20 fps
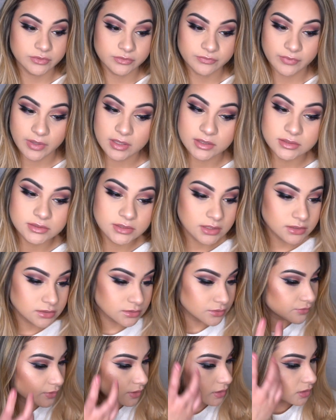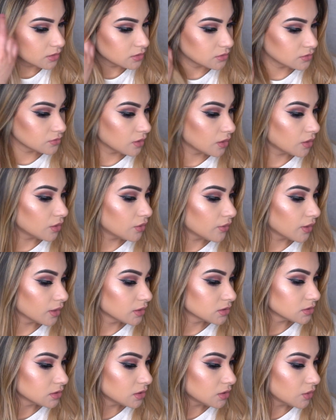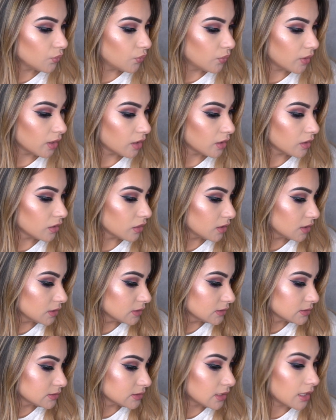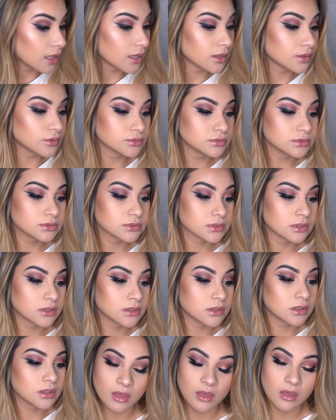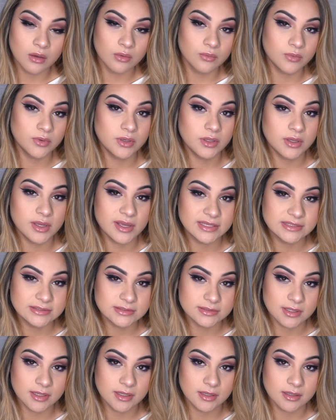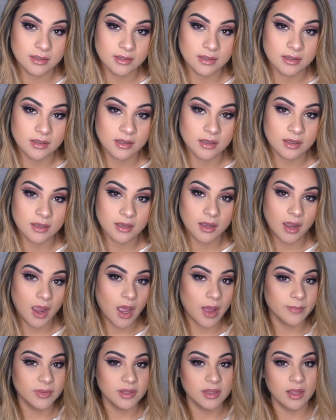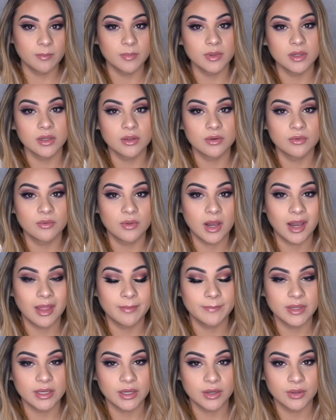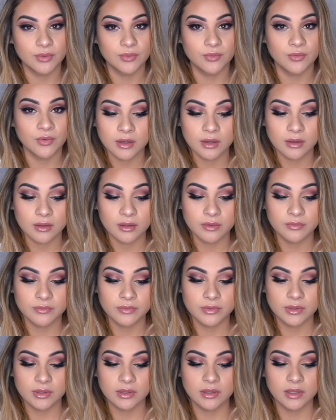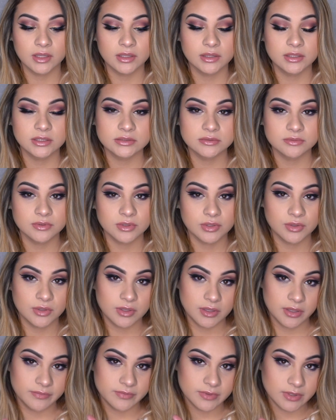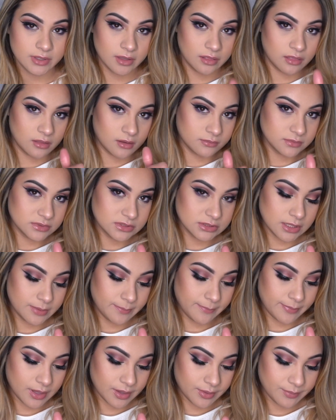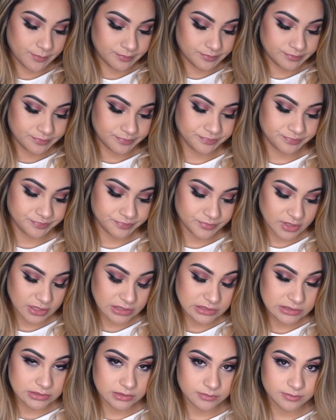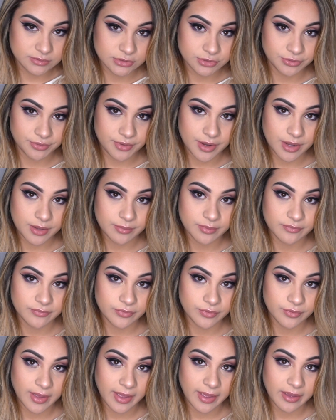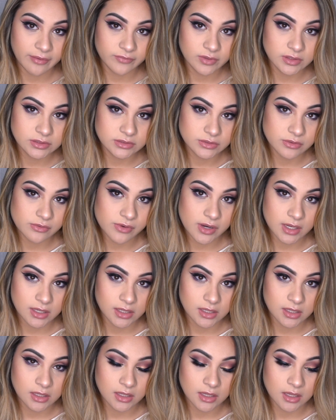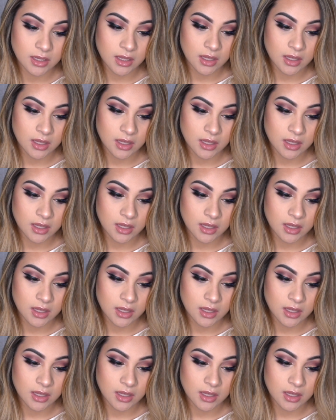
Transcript: it was Valentine's already so I could actually wear this out. What do you guys think? Comment down below and let me know. If you like this video, give it a thumbs up and subscribe if you haven't already,